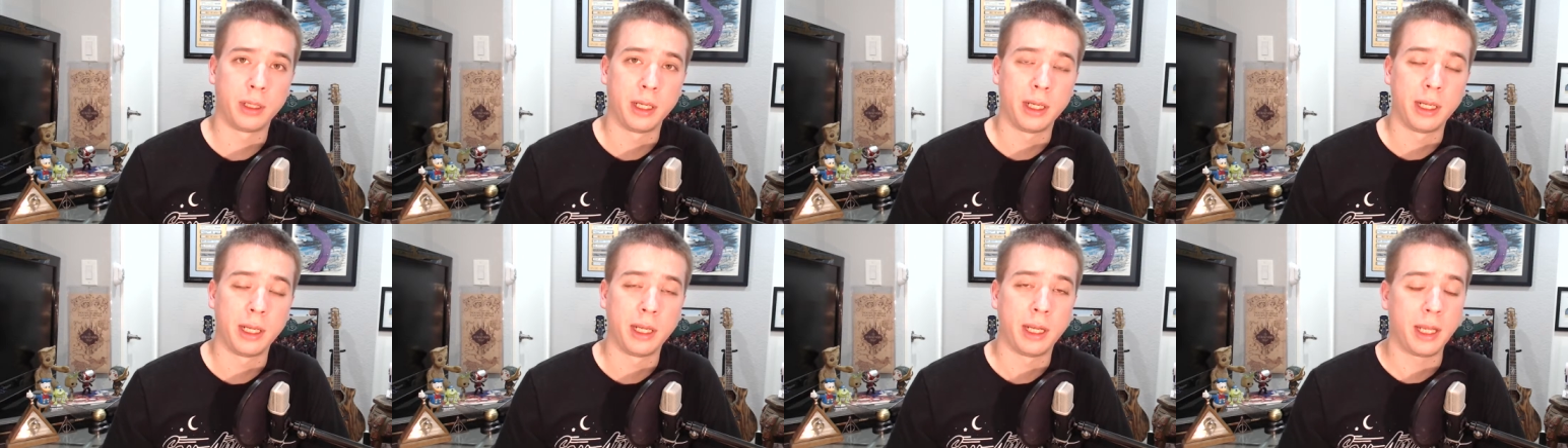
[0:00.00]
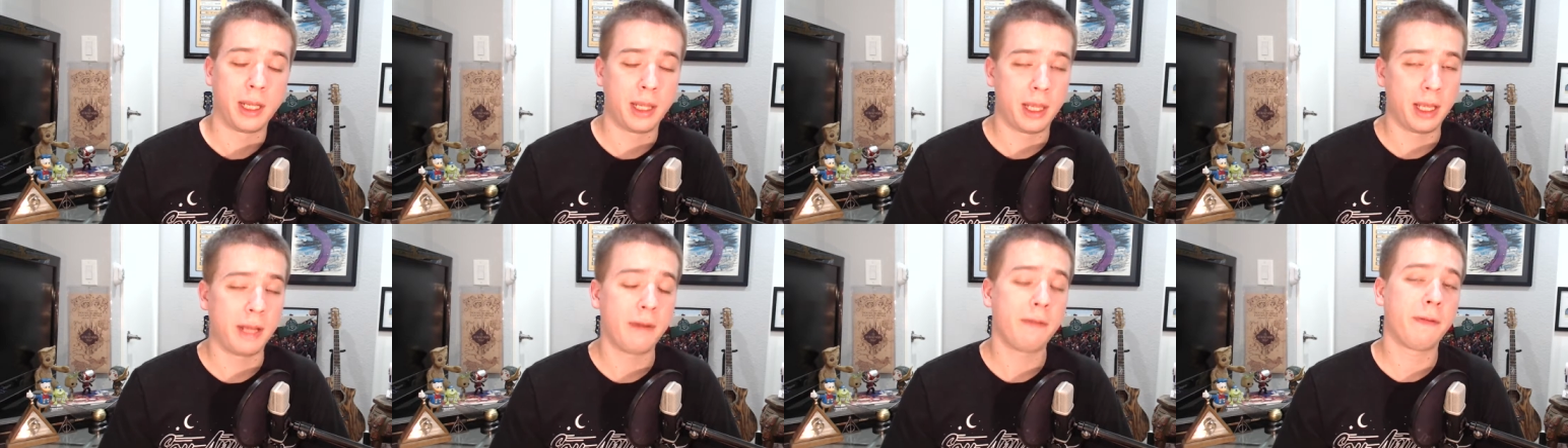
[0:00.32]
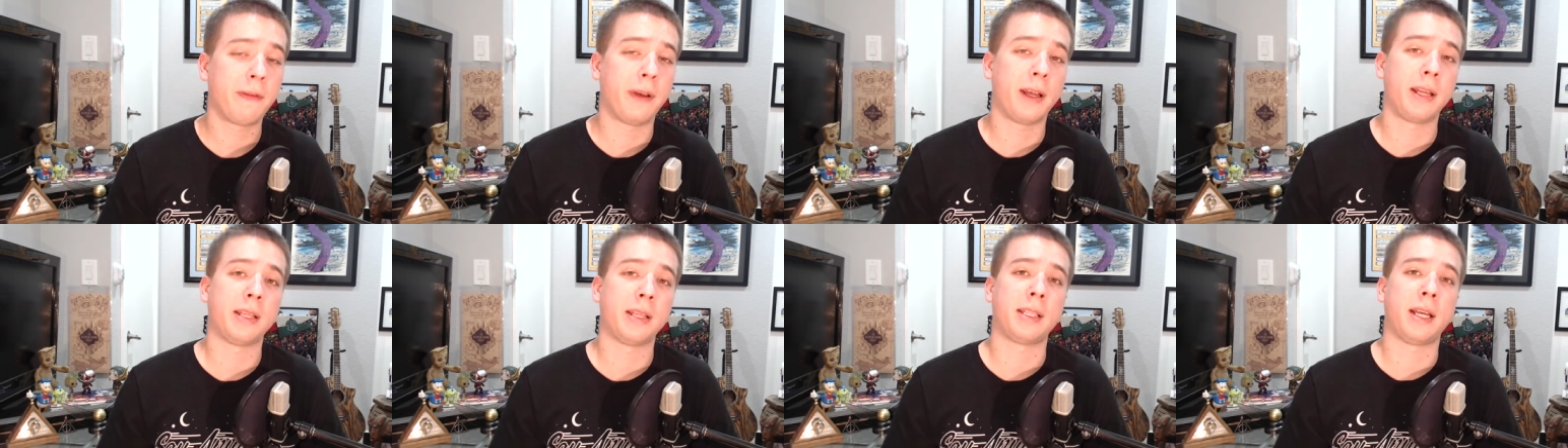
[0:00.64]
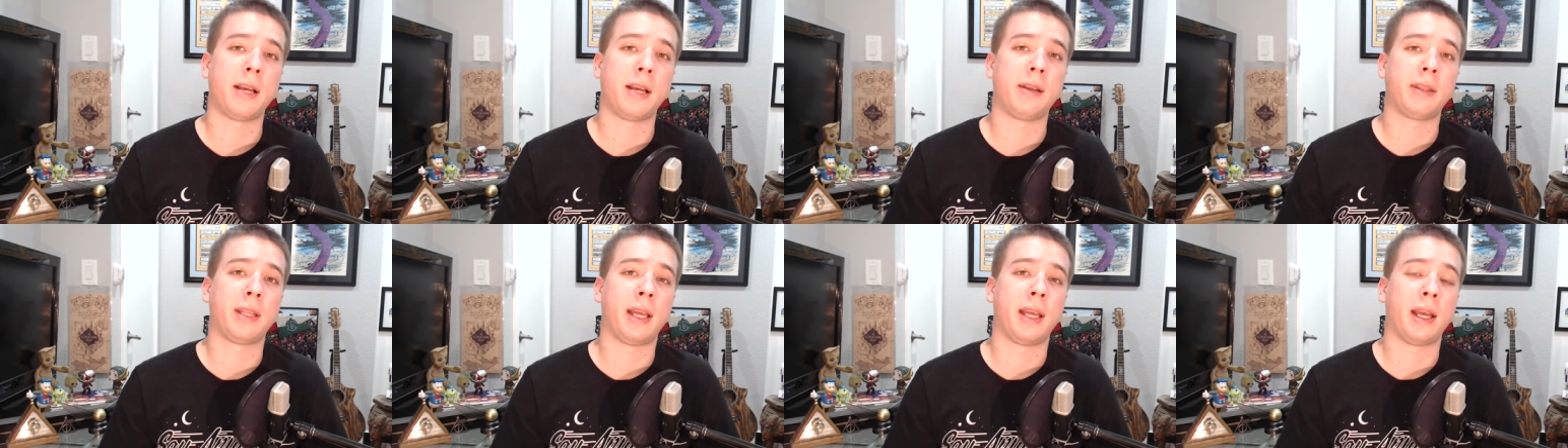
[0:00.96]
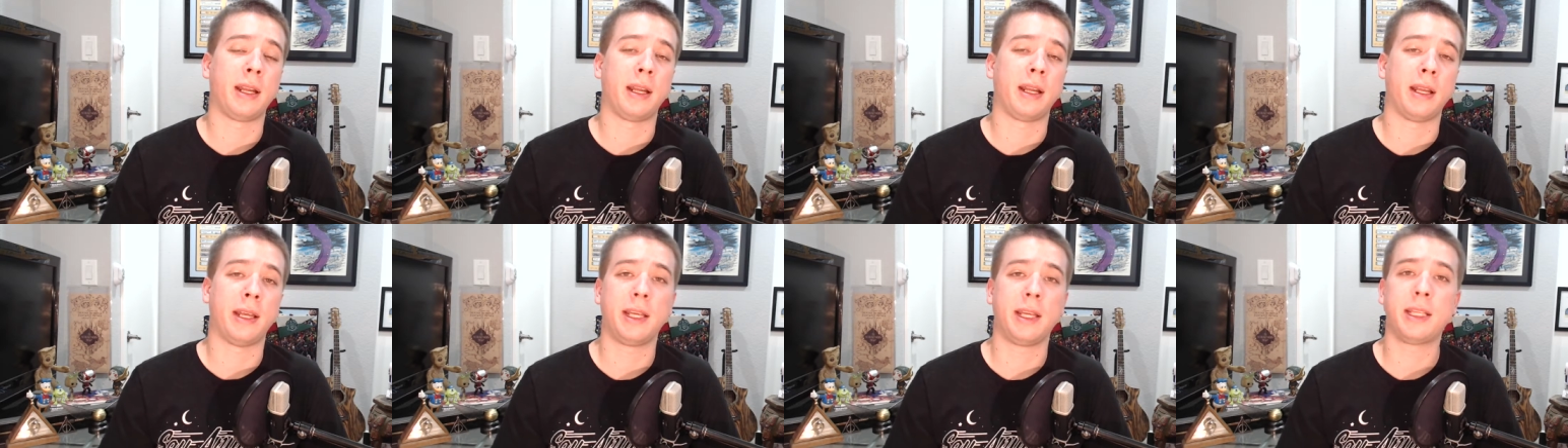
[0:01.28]
He then finds out
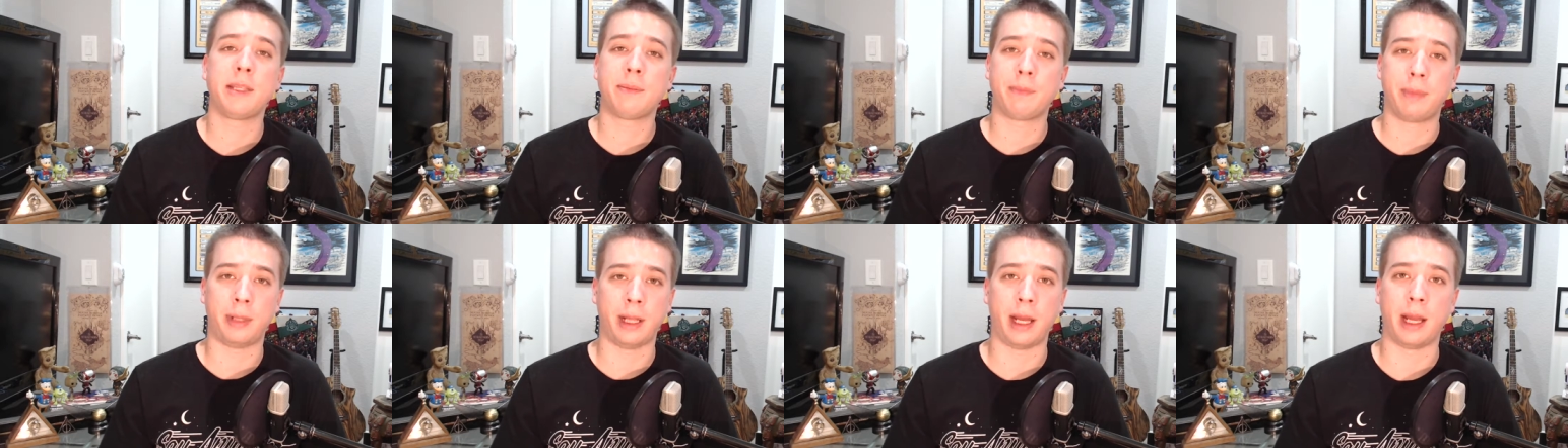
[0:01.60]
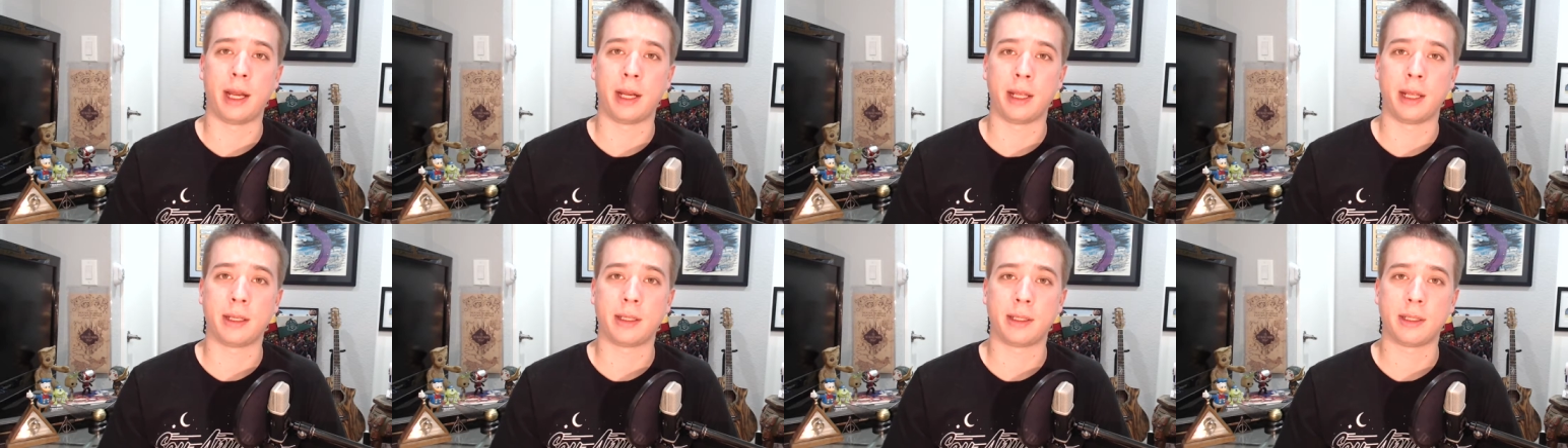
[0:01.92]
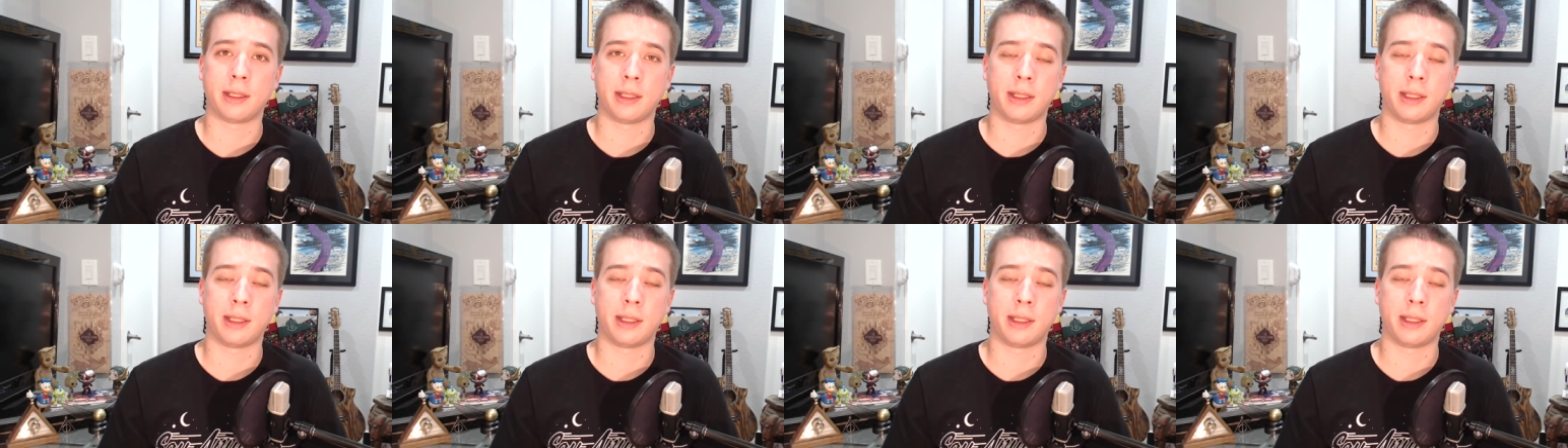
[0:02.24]
that his planet,